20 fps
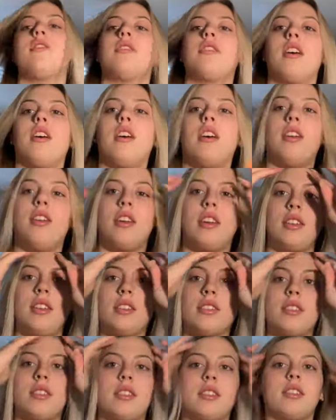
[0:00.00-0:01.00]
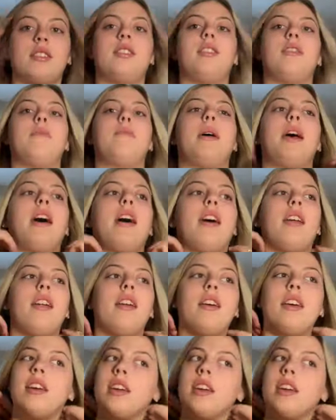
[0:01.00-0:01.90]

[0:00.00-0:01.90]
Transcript: good. Doesn't look too bad.